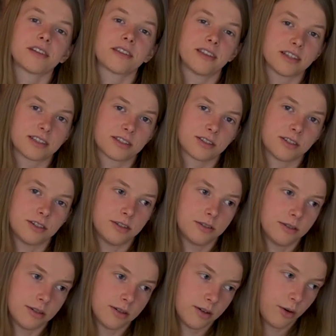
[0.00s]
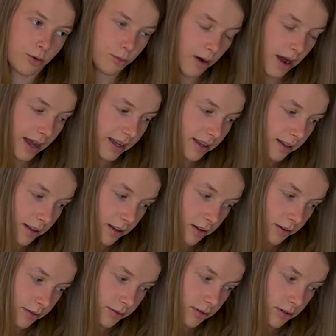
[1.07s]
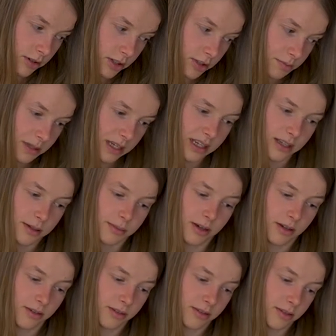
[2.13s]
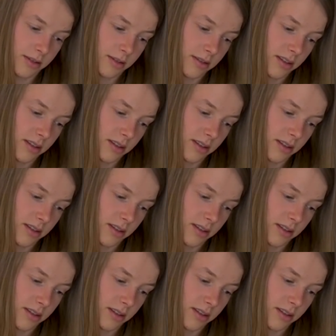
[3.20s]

this to, while of course being about